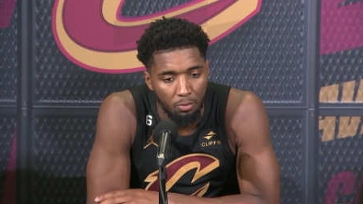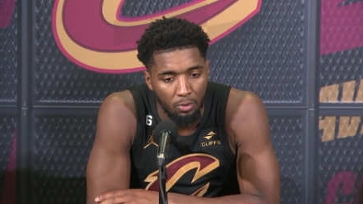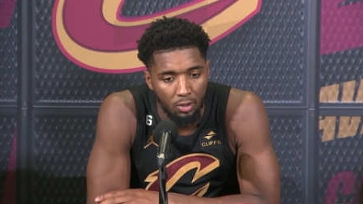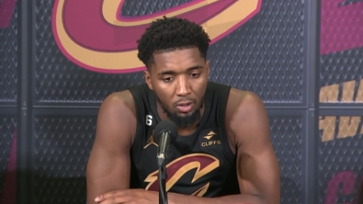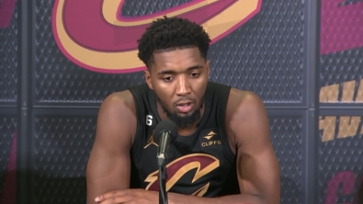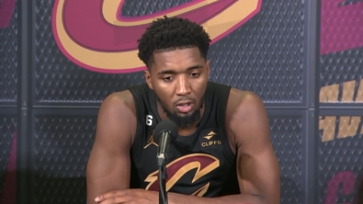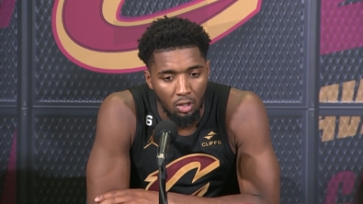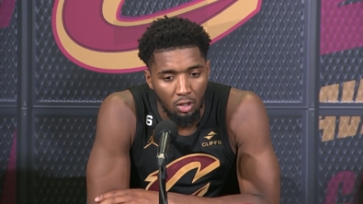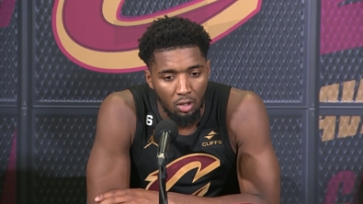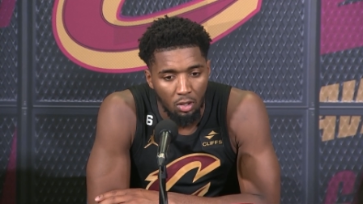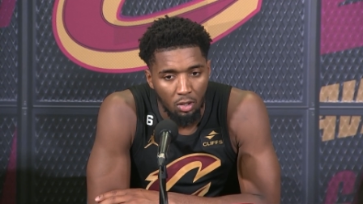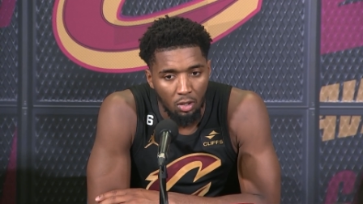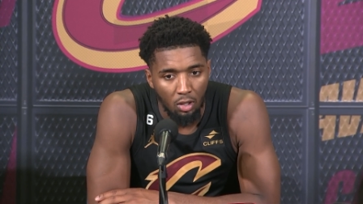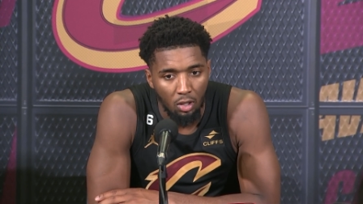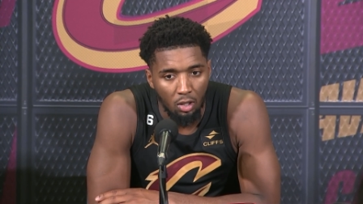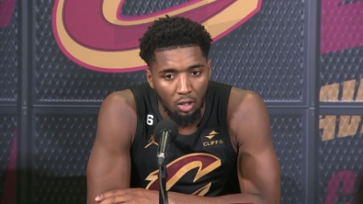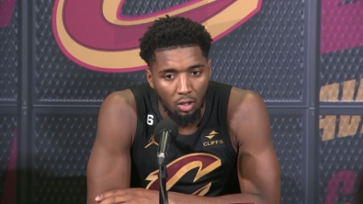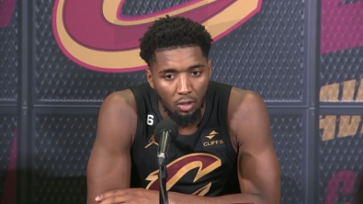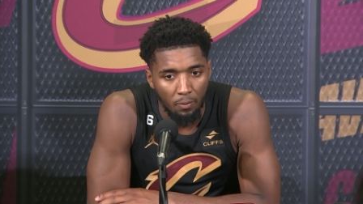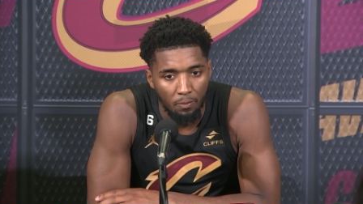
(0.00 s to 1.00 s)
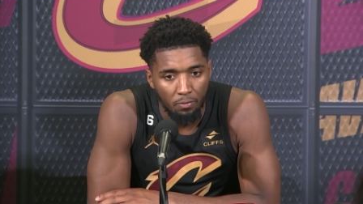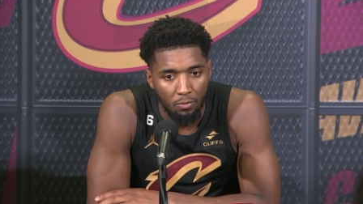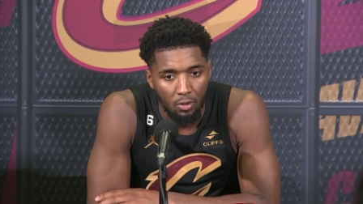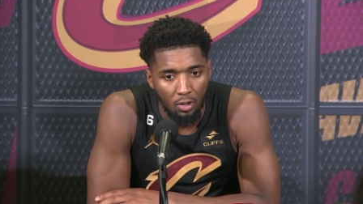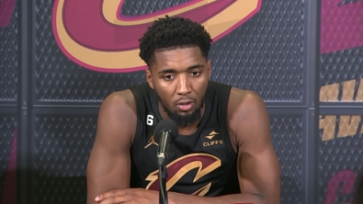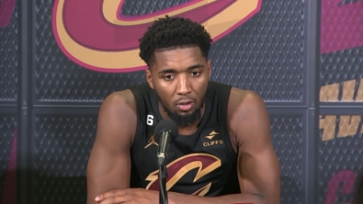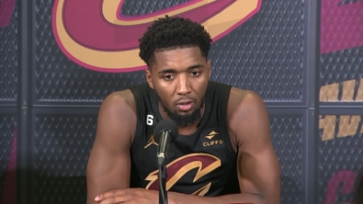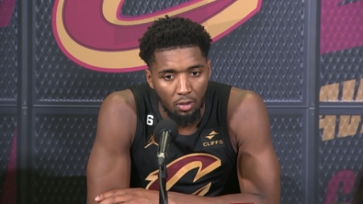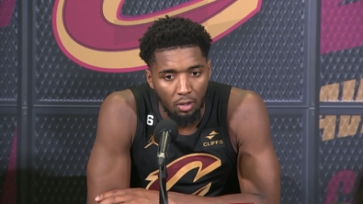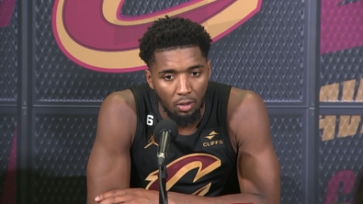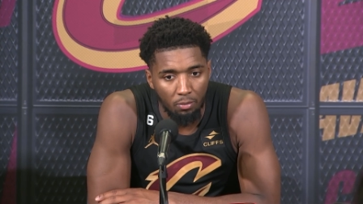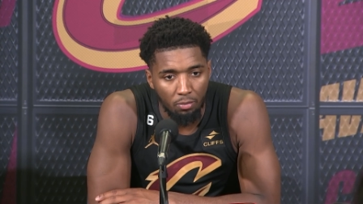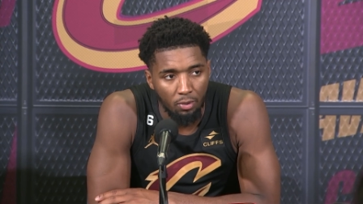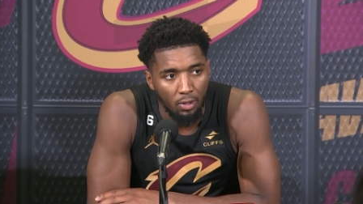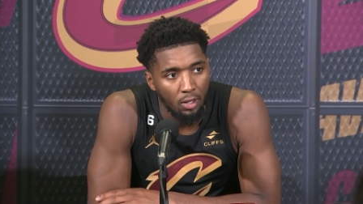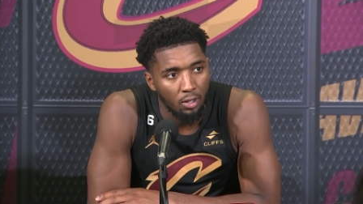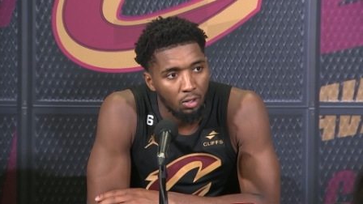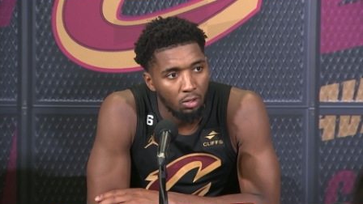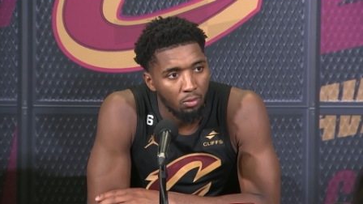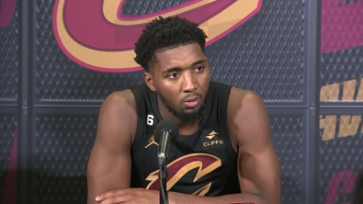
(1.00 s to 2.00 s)
But um, I'm
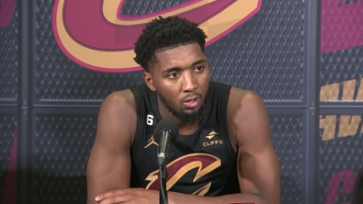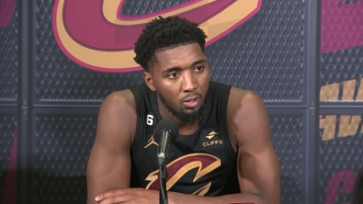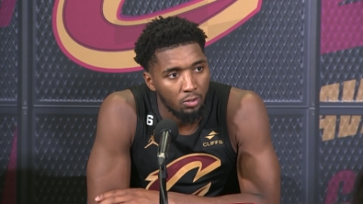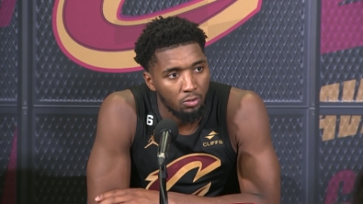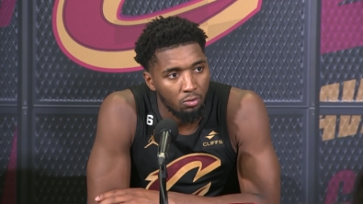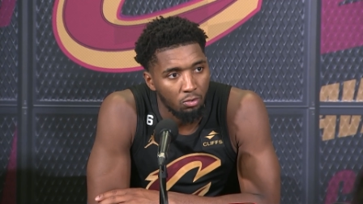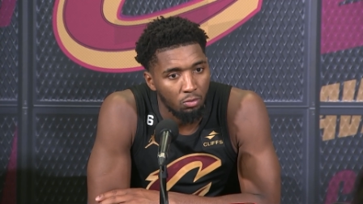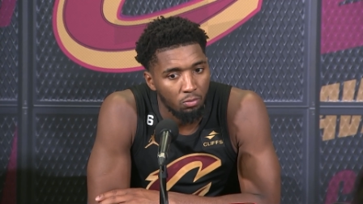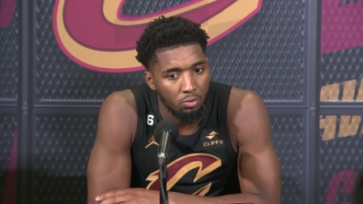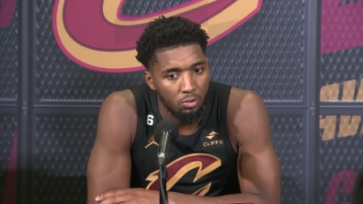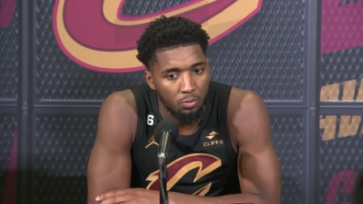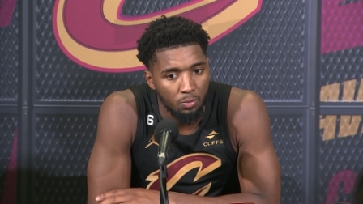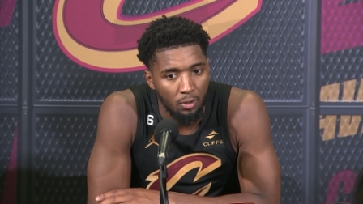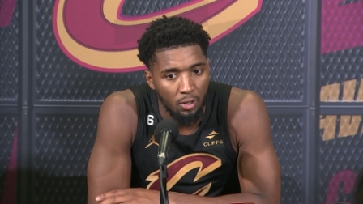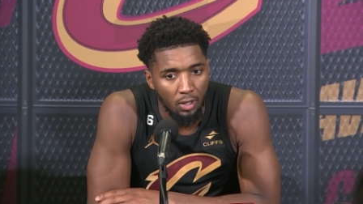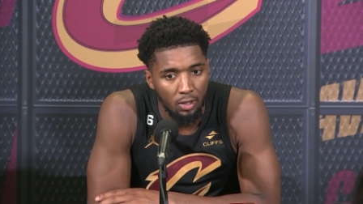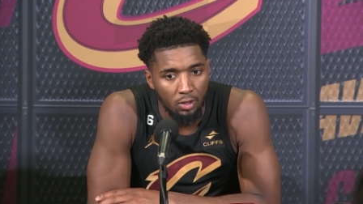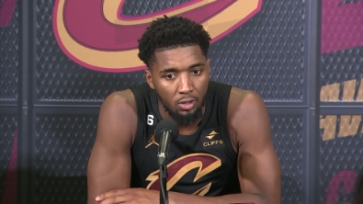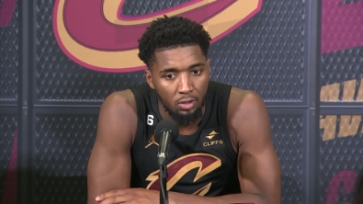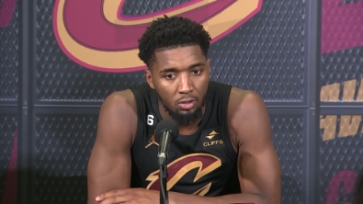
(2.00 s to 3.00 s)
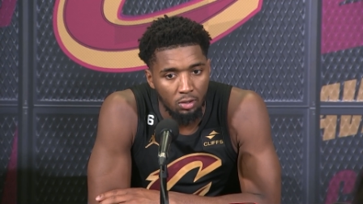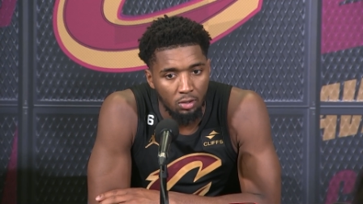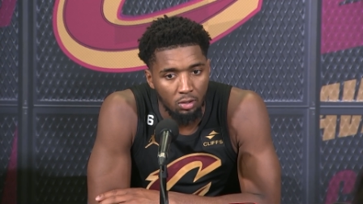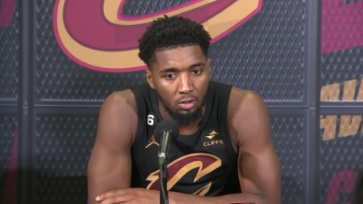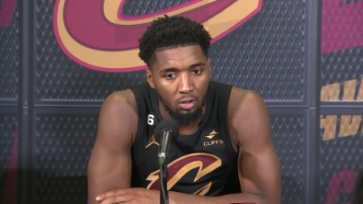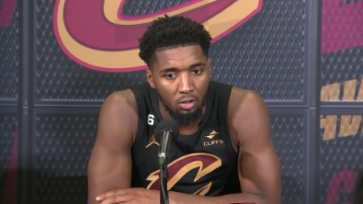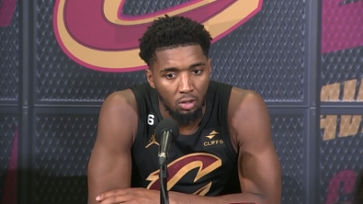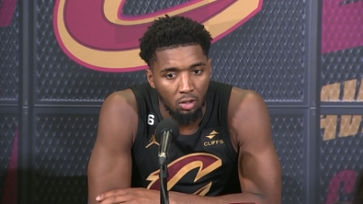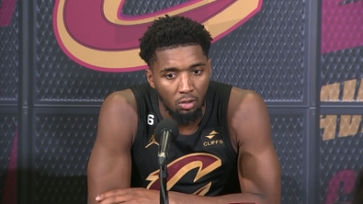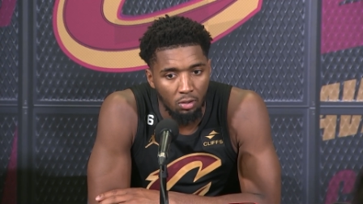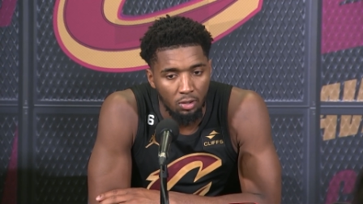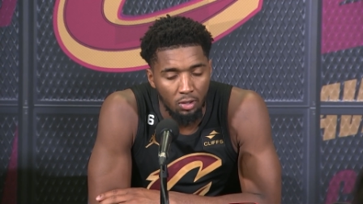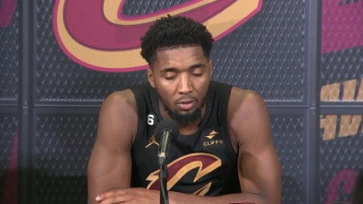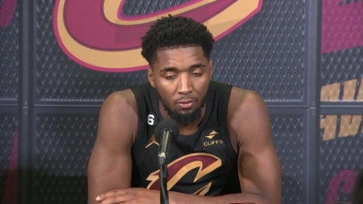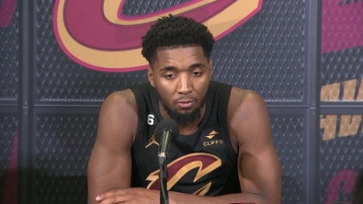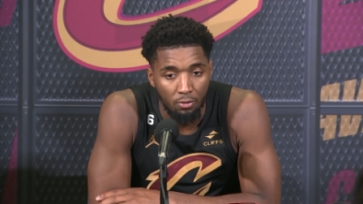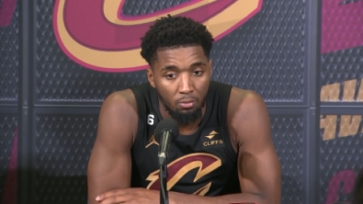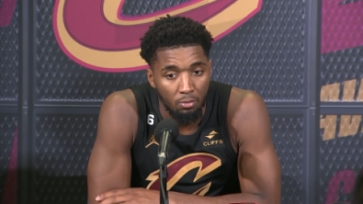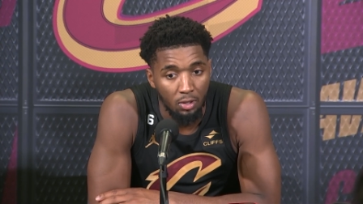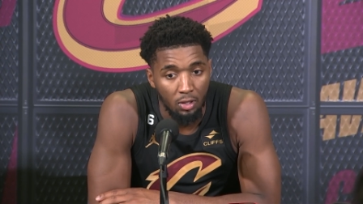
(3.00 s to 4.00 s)
proud of the way this group responded, you know. And
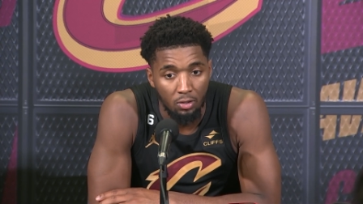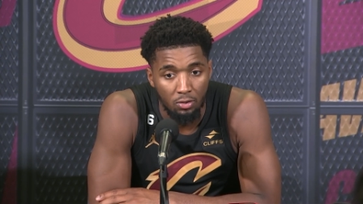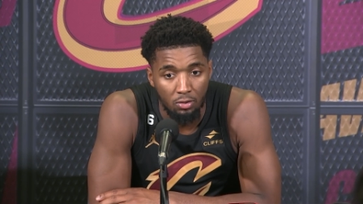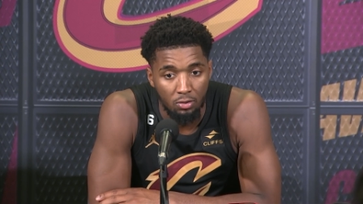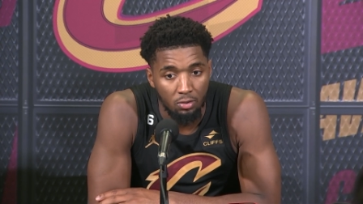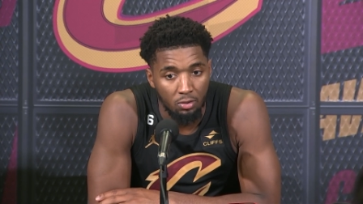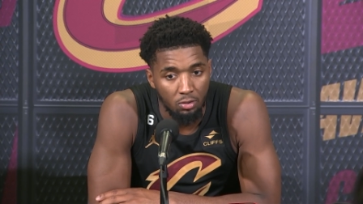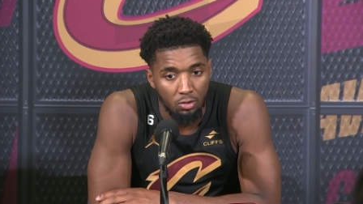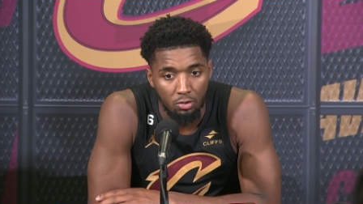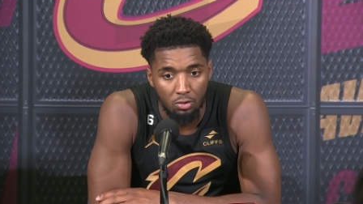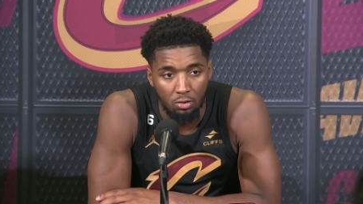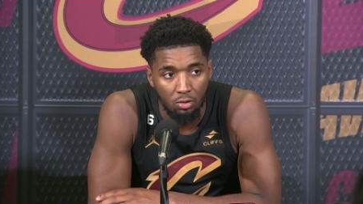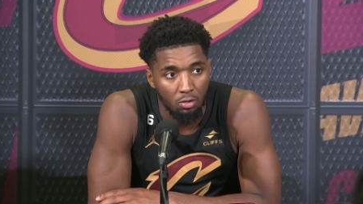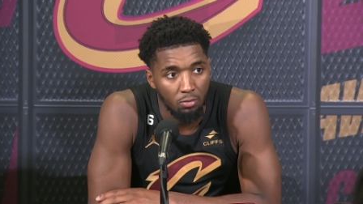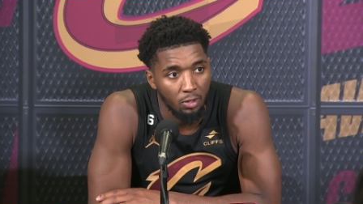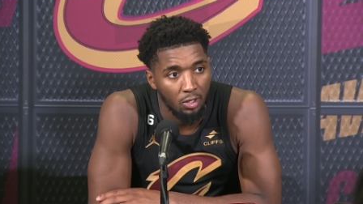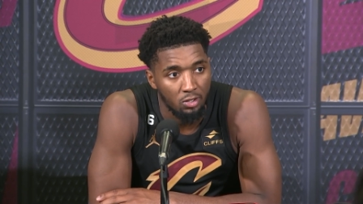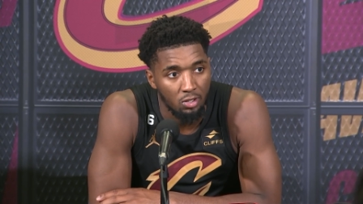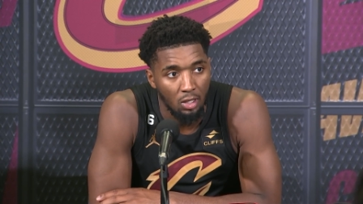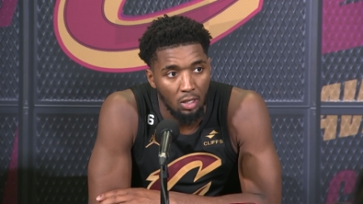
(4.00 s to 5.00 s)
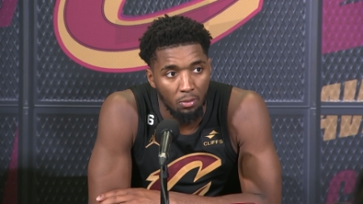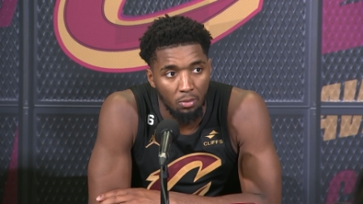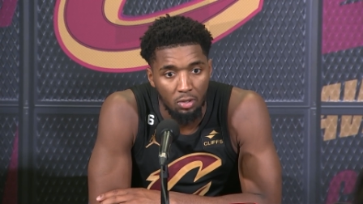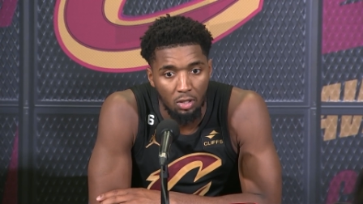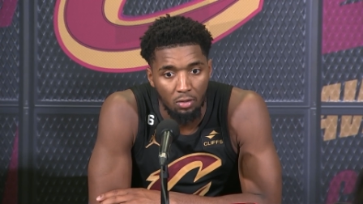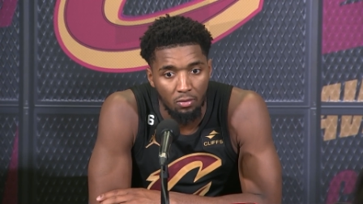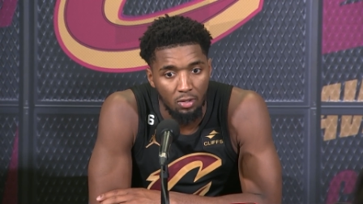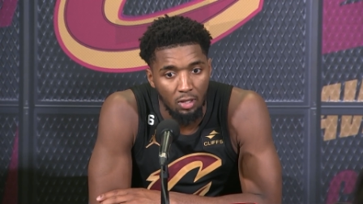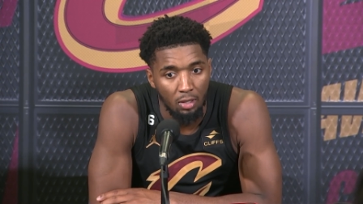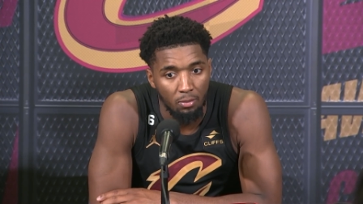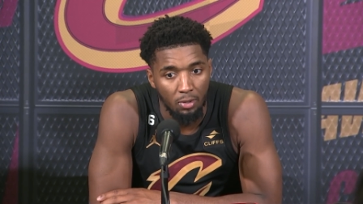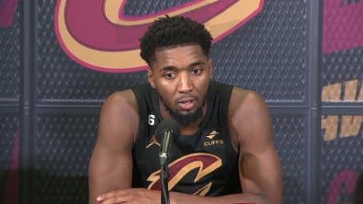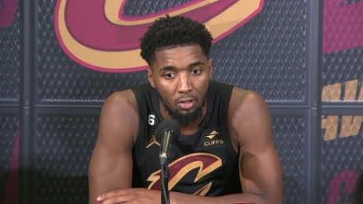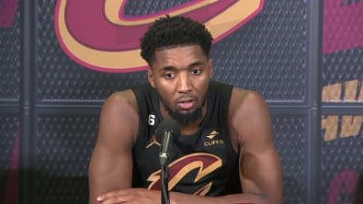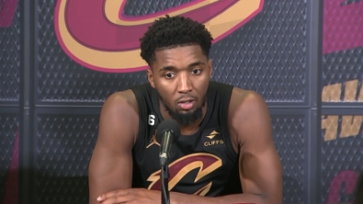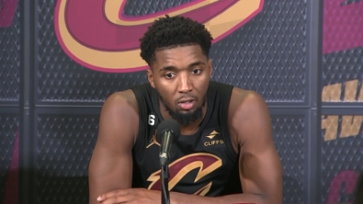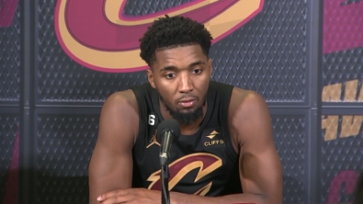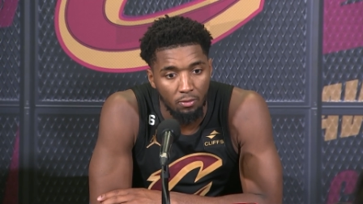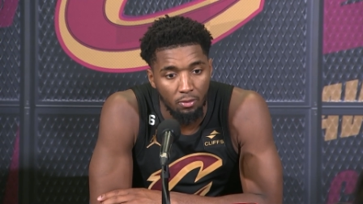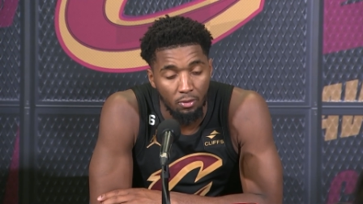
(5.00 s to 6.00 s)
then for me, just just doing my job, whatever that may
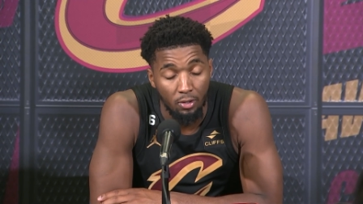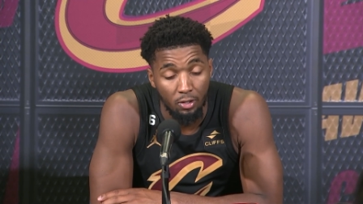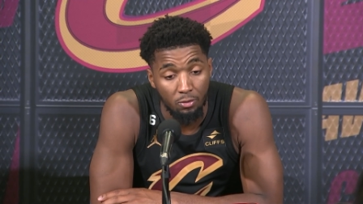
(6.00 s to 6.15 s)
call for.